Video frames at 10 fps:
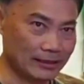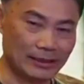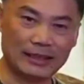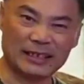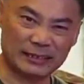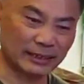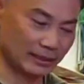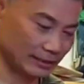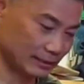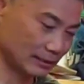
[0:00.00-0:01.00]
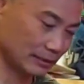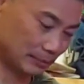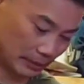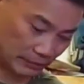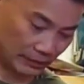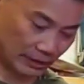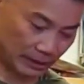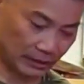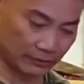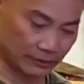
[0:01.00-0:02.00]
Yeah, see, this is about five
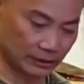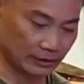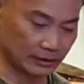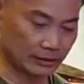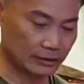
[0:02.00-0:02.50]
pounds.